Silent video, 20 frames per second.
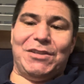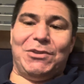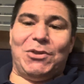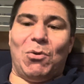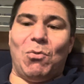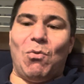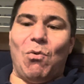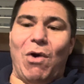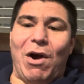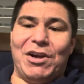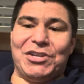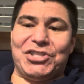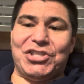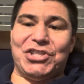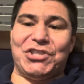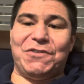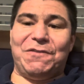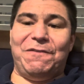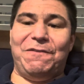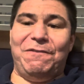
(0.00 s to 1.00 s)
watch
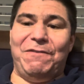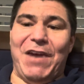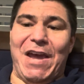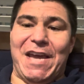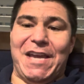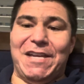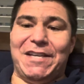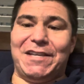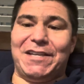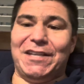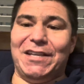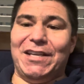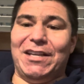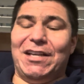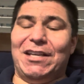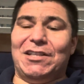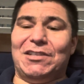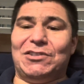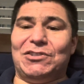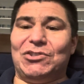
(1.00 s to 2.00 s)
is fake.
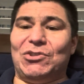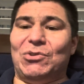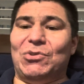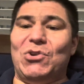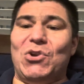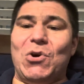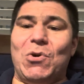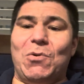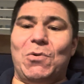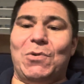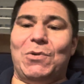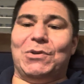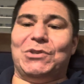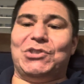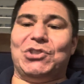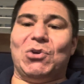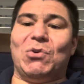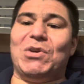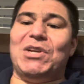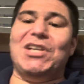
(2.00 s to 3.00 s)
So no,
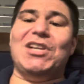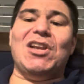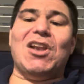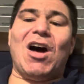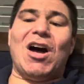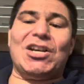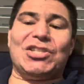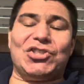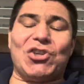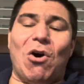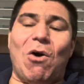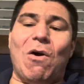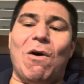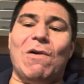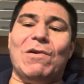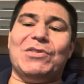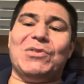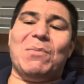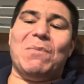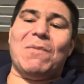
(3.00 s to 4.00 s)
so he lost
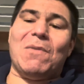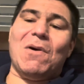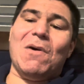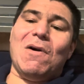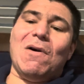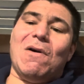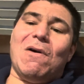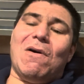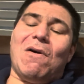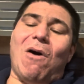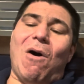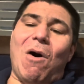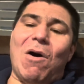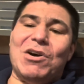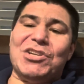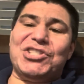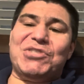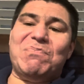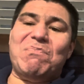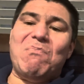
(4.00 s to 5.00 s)
all
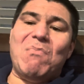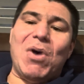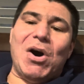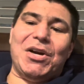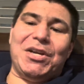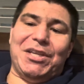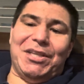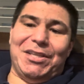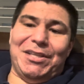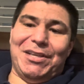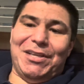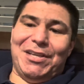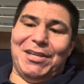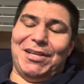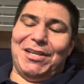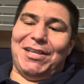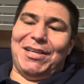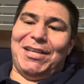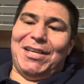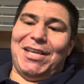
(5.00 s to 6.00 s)
his money,
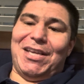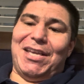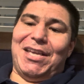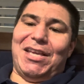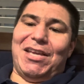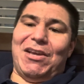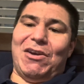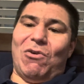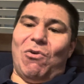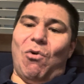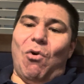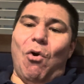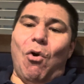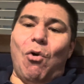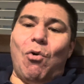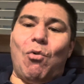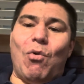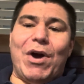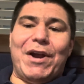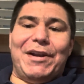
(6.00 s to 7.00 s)

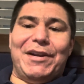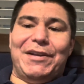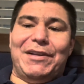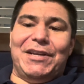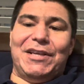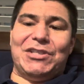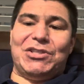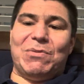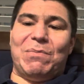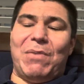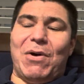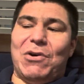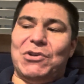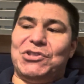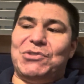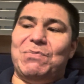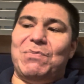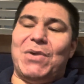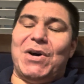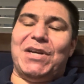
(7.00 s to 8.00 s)
or what it is about
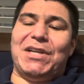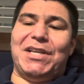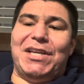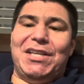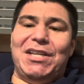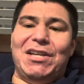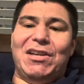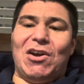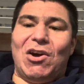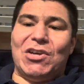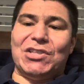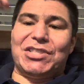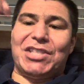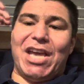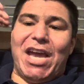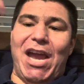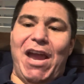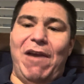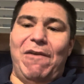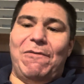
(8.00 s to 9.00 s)
his money. He lost
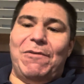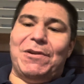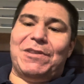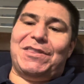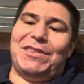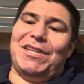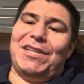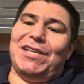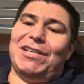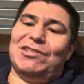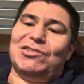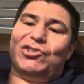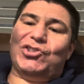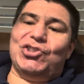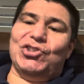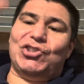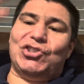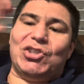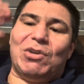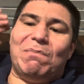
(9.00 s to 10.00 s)
everything
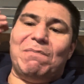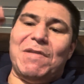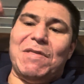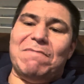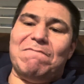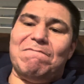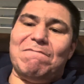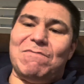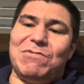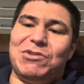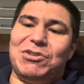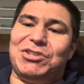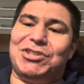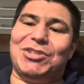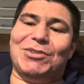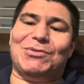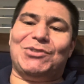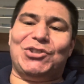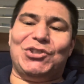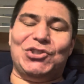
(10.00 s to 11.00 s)
to some
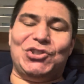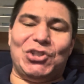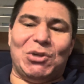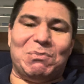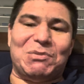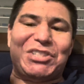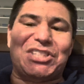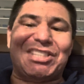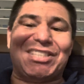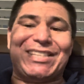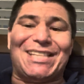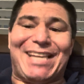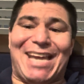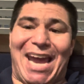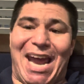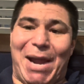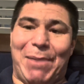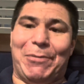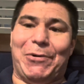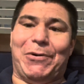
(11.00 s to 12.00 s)

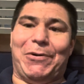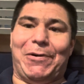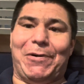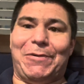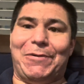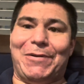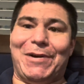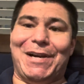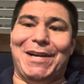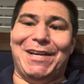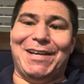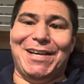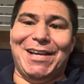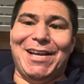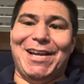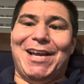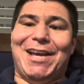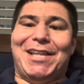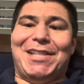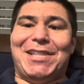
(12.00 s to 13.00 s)
scammer. All right,
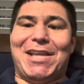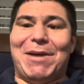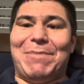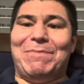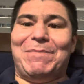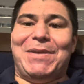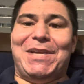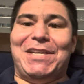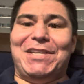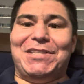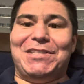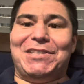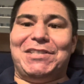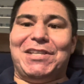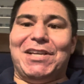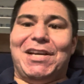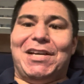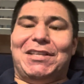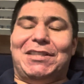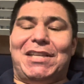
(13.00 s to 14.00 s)
that
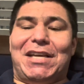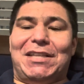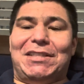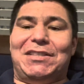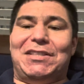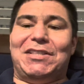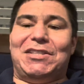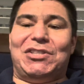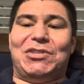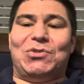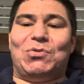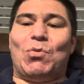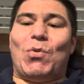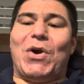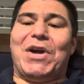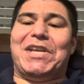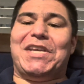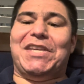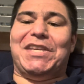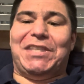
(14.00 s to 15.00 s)
means that this is
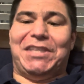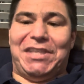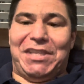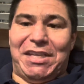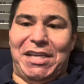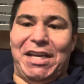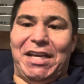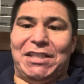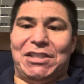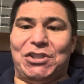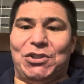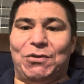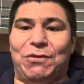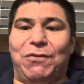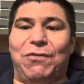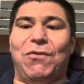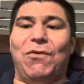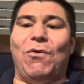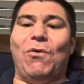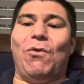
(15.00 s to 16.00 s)
what he gets
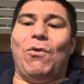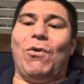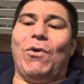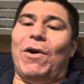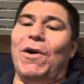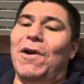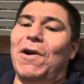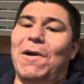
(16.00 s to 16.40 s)
for